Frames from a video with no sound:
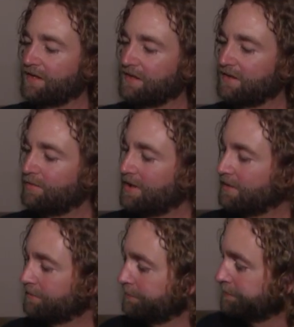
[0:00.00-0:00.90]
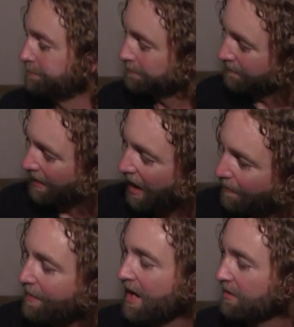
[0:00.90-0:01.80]
a little bit. A
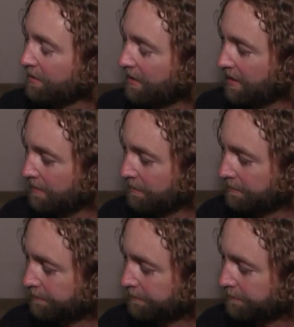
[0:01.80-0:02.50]
minor thing,